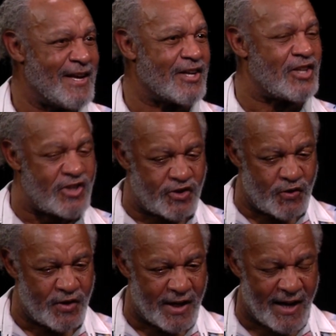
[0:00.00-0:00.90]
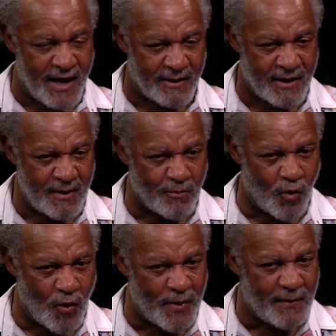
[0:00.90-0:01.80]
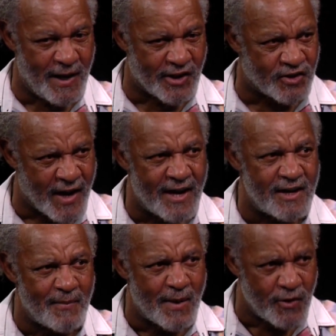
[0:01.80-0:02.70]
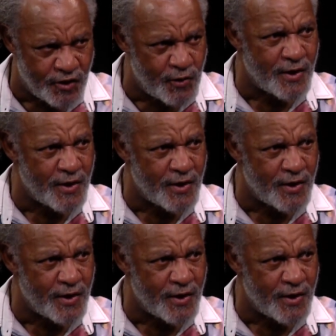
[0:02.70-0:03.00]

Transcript: Did, did you get like more people excited about what you?